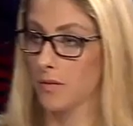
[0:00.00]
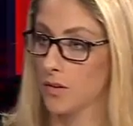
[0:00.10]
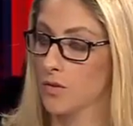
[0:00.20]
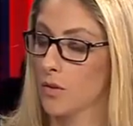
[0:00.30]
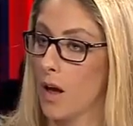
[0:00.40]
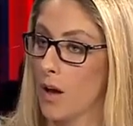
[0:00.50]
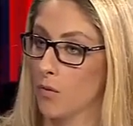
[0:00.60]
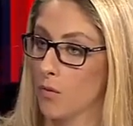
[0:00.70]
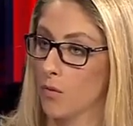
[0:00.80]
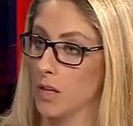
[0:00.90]
since July
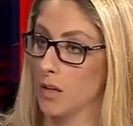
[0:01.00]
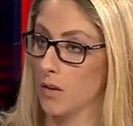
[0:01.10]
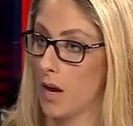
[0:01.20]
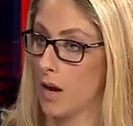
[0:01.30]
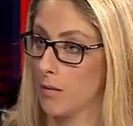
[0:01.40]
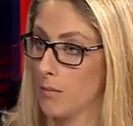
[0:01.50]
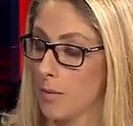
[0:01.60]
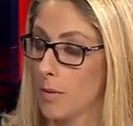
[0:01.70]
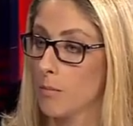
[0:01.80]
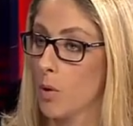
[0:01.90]
14th, and
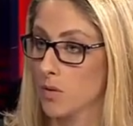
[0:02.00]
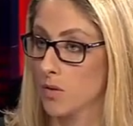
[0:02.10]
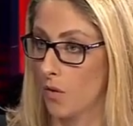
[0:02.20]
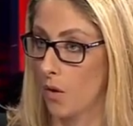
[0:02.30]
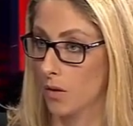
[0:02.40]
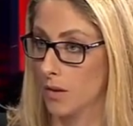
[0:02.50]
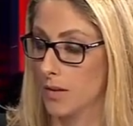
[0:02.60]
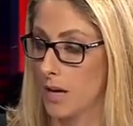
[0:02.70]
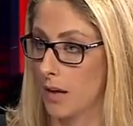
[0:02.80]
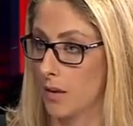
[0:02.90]
maybe most of all an
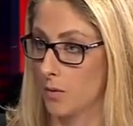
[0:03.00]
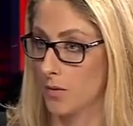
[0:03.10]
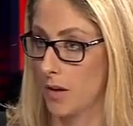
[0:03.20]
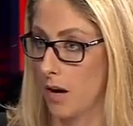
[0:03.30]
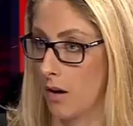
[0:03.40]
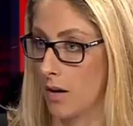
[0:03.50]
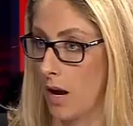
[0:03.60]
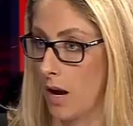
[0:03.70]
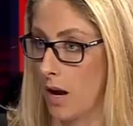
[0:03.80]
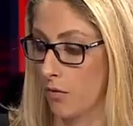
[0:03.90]
attack that was carried
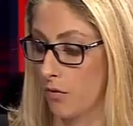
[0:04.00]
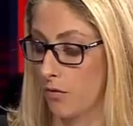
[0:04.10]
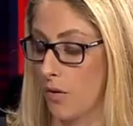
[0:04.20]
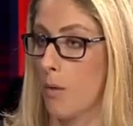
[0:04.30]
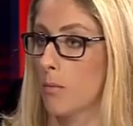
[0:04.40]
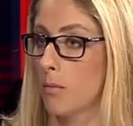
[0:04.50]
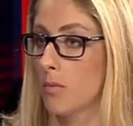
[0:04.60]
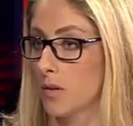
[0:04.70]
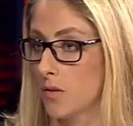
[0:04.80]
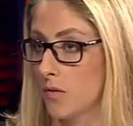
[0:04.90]
out from
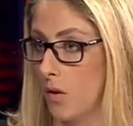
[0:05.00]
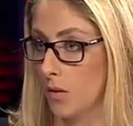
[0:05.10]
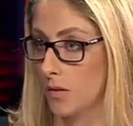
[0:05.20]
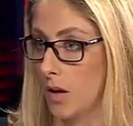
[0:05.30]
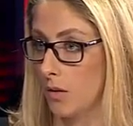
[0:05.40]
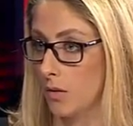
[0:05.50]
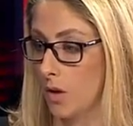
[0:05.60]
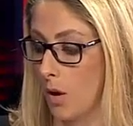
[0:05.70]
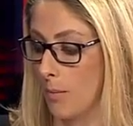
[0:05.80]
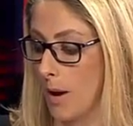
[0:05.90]
this volatile
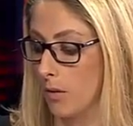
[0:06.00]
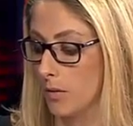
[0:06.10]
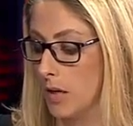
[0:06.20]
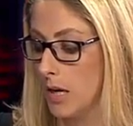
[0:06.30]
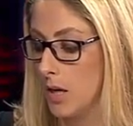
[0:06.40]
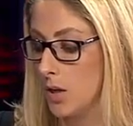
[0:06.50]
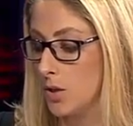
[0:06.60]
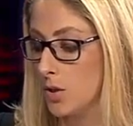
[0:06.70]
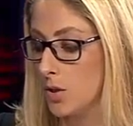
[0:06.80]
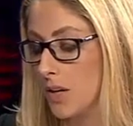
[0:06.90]
compound,
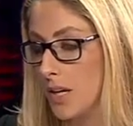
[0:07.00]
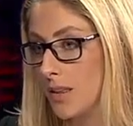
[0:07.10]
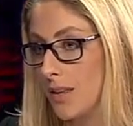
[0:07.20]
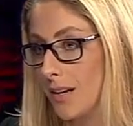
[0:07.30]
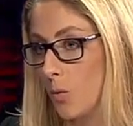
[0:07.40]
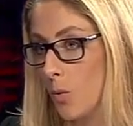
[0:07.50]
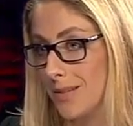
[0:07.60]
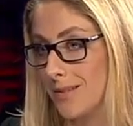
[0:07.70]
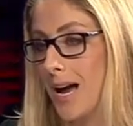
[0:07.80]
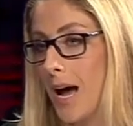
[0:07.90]
do you think that it
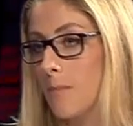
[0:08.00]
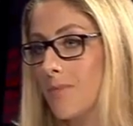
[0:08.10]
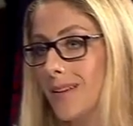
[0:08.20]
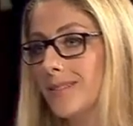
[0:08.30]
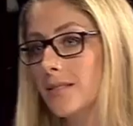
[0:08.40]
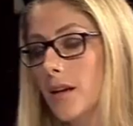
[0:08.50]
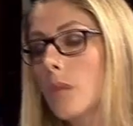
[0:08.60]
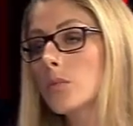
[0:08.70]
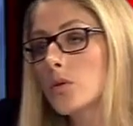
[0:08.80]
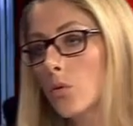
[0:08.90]
was time that
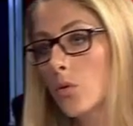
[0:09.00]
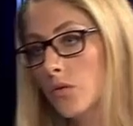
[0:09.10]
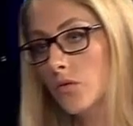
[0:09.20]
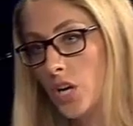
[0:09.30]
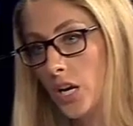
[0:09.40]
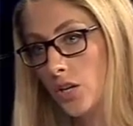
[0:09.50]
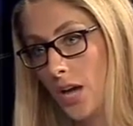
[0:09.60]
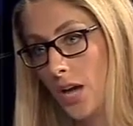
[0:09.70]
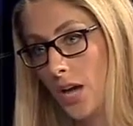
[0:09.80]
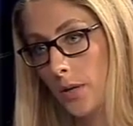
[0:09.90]
some sort of change
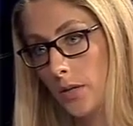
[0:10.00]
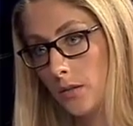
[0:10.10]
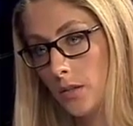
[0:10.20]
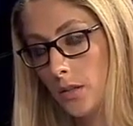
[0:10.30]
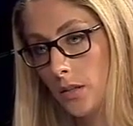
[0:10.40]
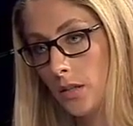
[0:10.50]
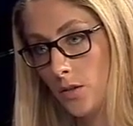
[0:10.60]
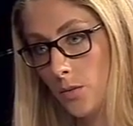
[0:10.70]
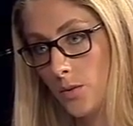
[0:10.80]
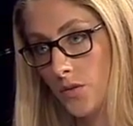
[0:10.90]
happened in
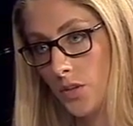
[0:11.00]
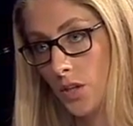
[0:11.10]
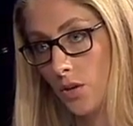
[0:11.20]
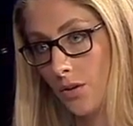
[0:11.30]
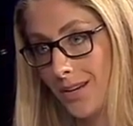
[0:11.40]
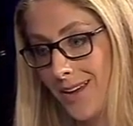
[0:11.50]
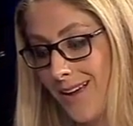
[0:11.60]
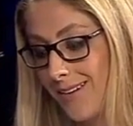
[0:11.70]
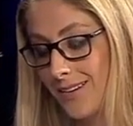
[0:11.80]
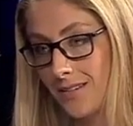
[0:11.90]
terms of security?
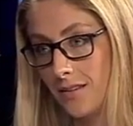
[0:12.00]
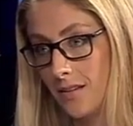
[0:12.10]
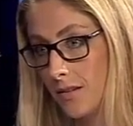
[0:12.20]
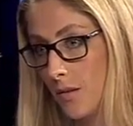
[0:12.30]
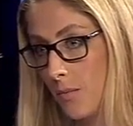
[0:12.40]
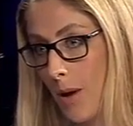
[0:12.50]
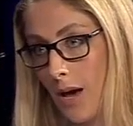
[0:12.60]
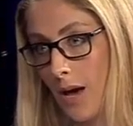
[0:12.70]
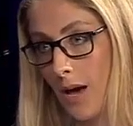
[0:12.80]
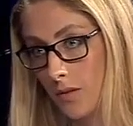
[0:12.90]
And is this the
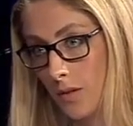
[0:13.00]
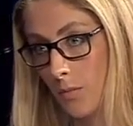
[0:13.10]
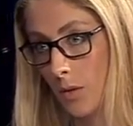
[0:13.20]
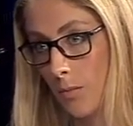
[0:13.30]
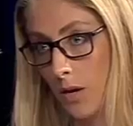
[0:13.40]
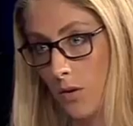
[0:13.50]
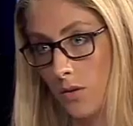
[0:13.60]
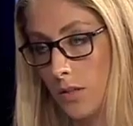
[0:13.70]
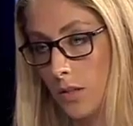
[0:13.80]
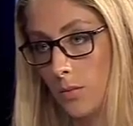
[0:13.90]
path to something better,
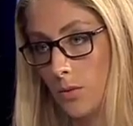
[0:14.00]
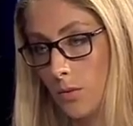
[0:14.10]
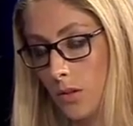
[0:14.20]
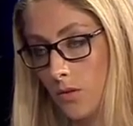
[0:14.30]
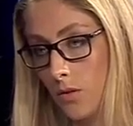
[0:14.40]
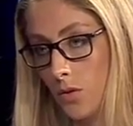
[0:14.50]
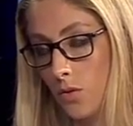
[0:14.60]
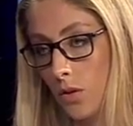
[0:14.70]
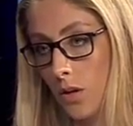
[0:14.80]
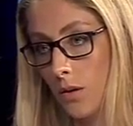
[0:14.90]
this deal between Israel and
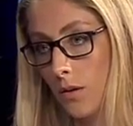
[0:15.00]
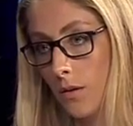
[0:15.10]
Jordan?